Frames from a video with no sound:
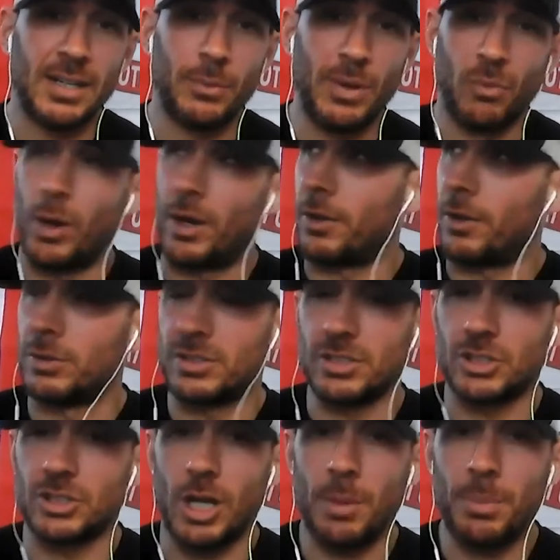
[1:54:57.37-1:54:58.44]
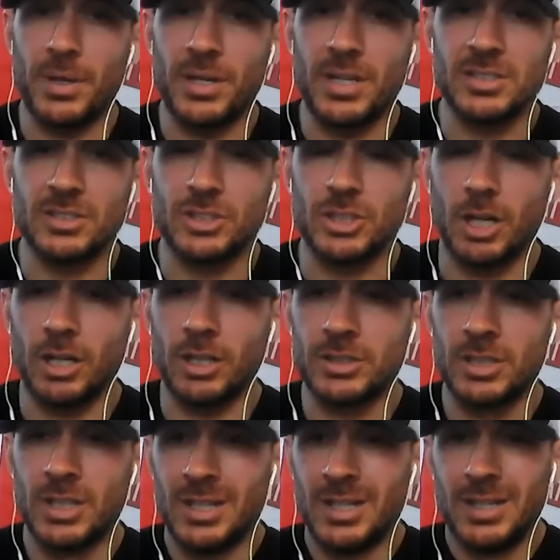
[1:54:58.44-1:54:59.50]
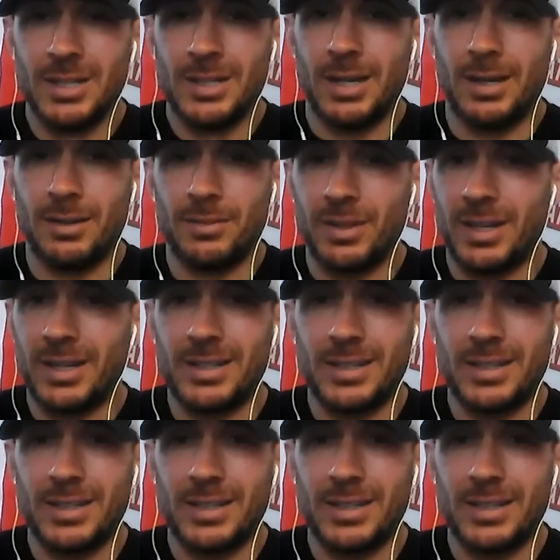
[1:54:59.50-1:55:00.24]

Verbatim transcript: we have one of those in the shop, and he's in charge of